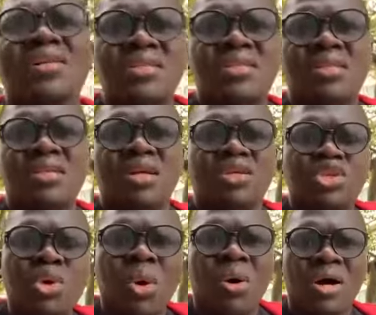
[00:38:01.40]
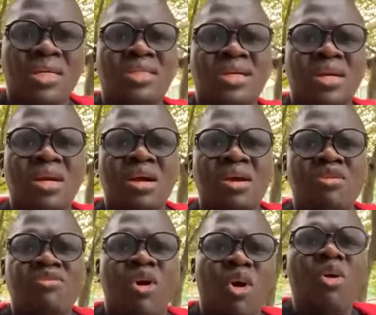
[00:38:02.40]
See how she's mentored
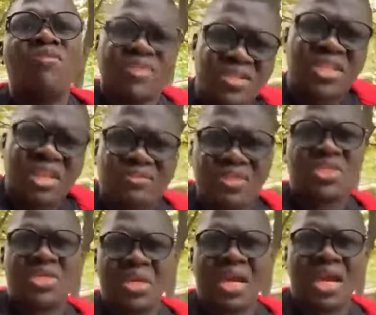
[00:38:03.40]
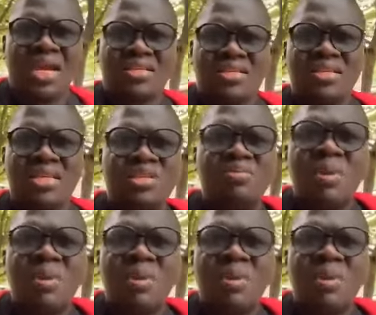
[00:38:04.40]
King Charles